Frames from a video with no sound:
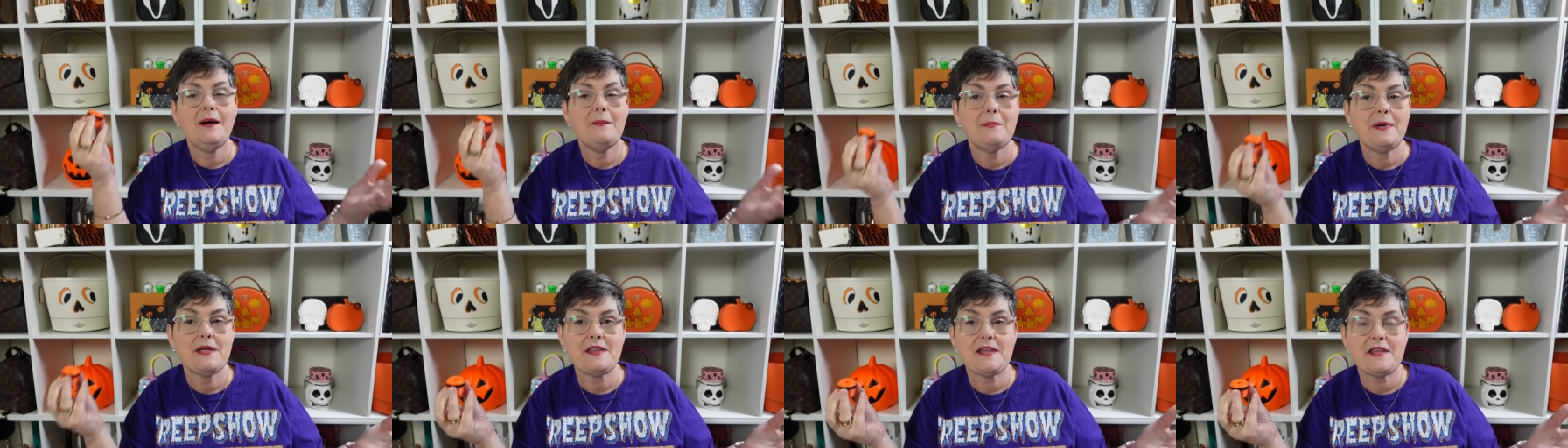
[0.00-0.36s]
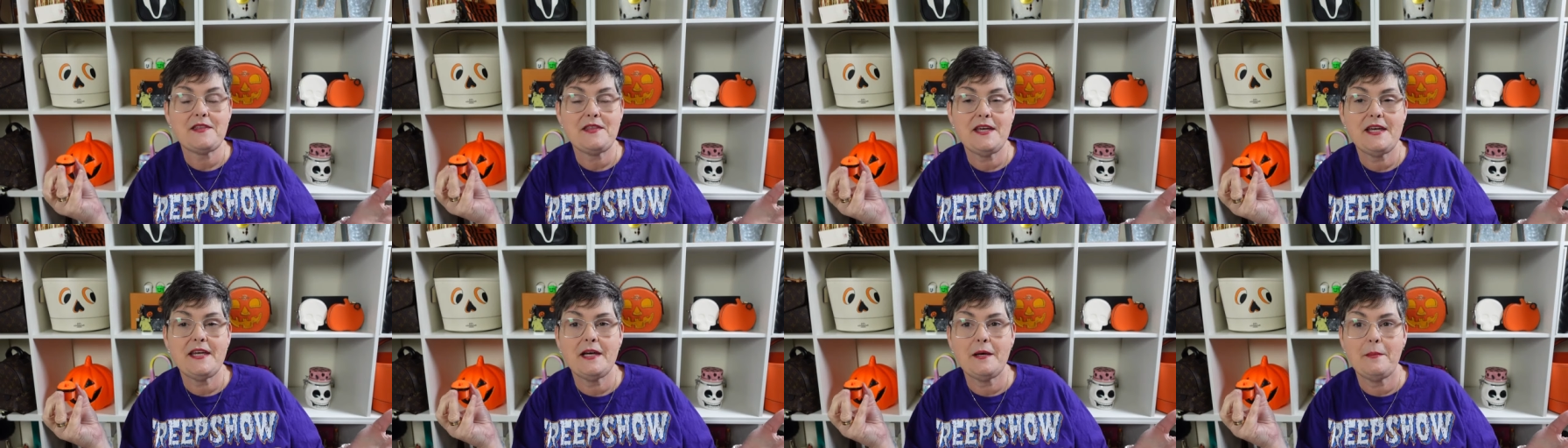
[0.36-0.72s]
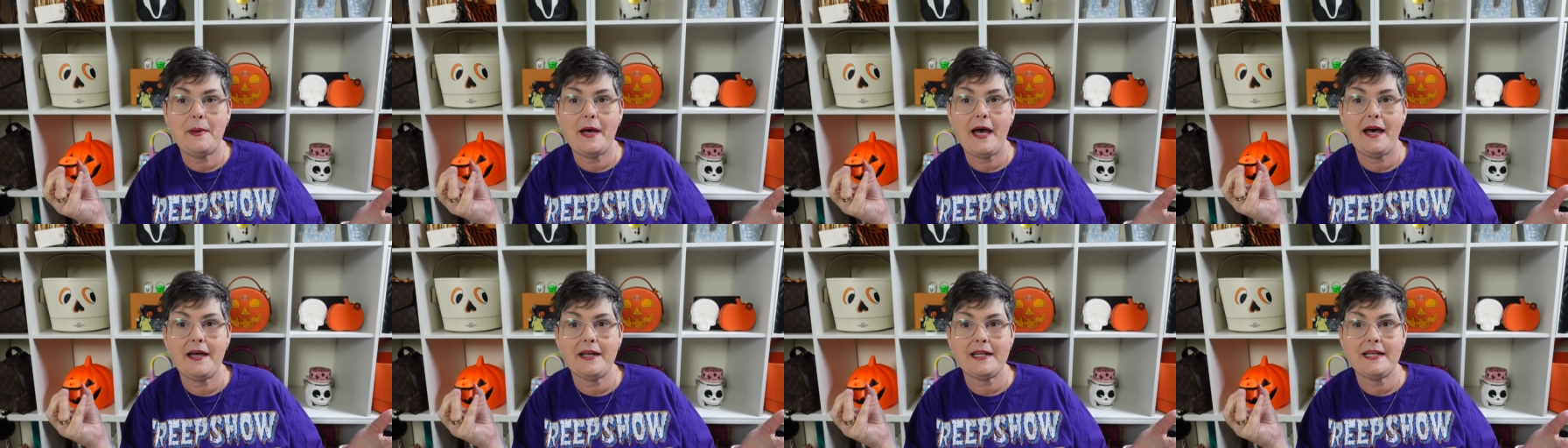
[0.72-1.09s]
but the thing
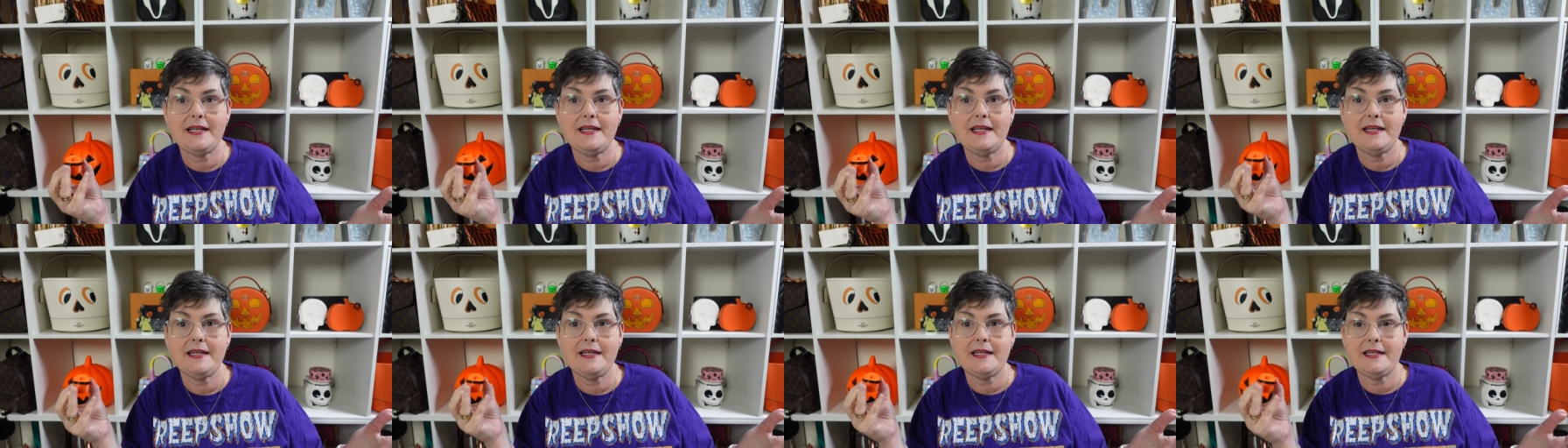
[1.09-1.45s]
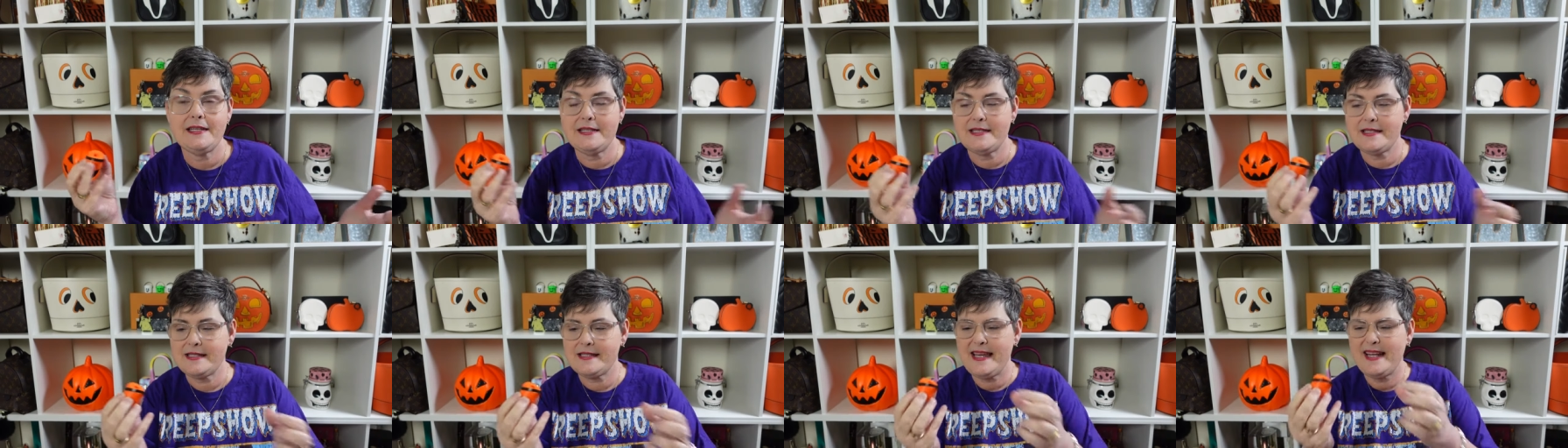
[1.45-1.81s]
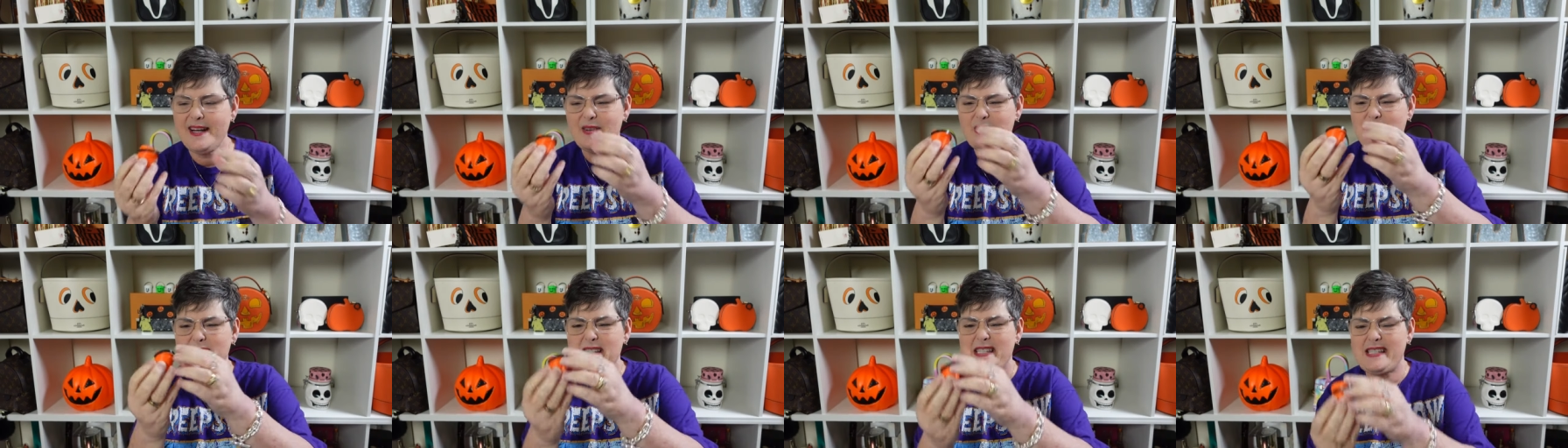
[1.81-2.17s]
about it is they
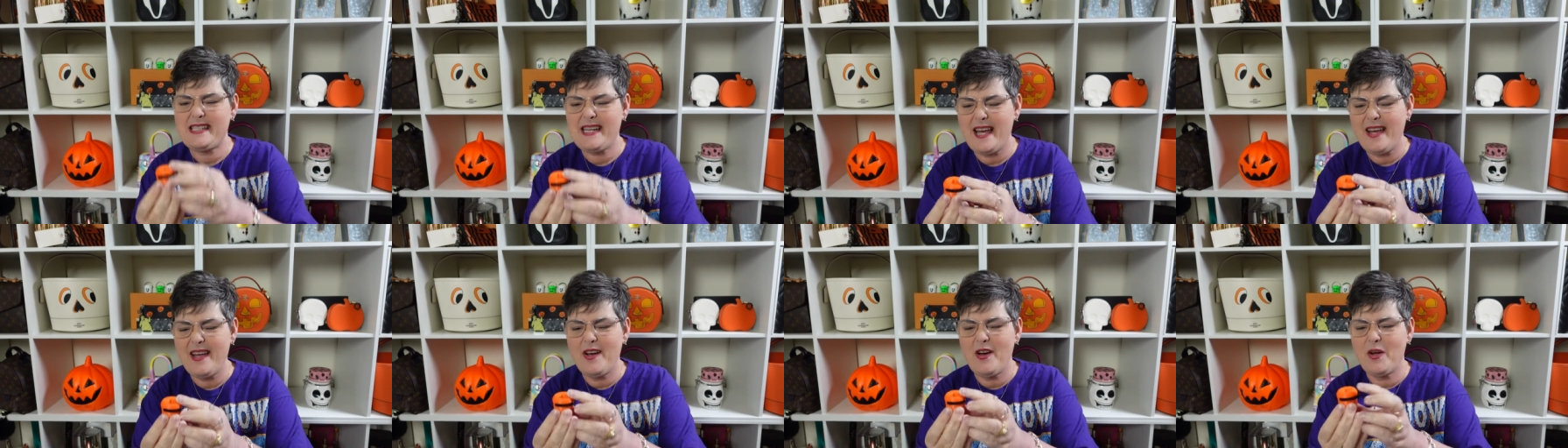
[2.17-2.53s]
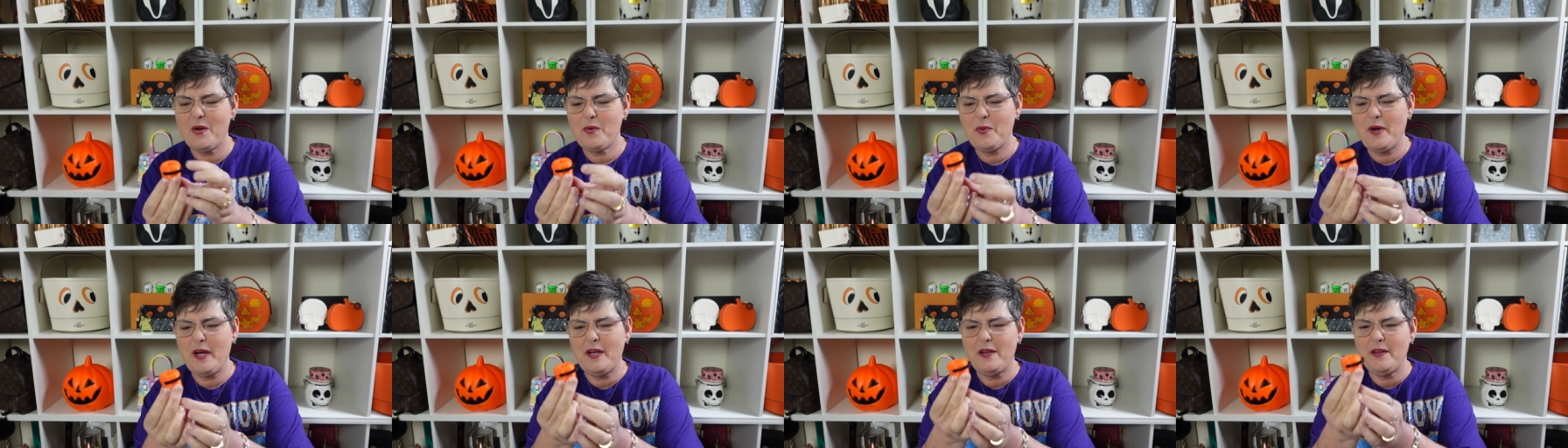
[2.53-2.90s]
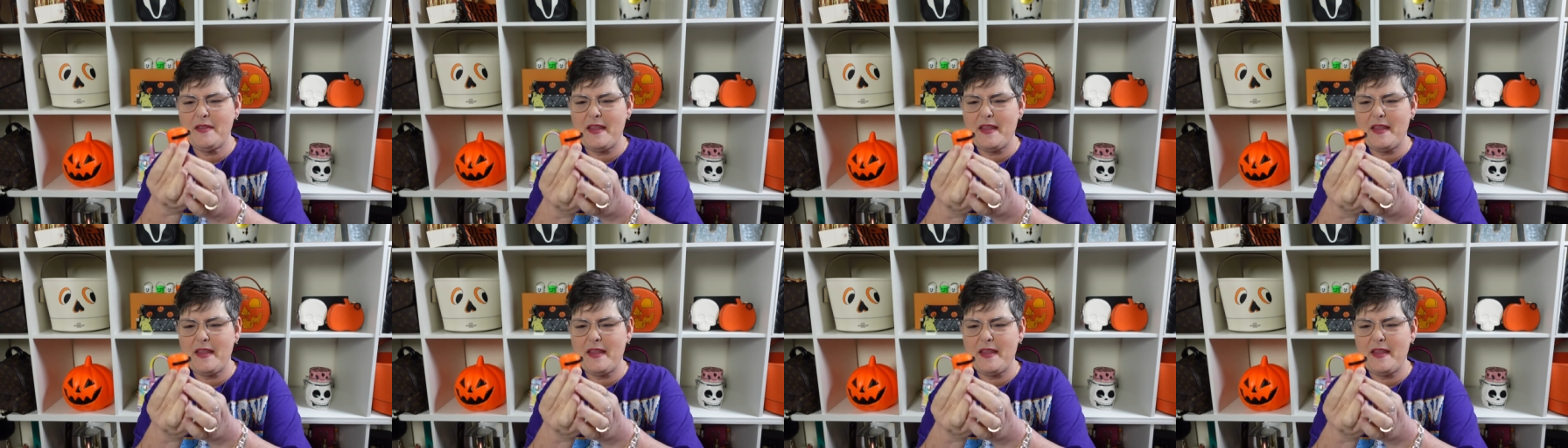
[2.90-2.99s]
don't stay on well,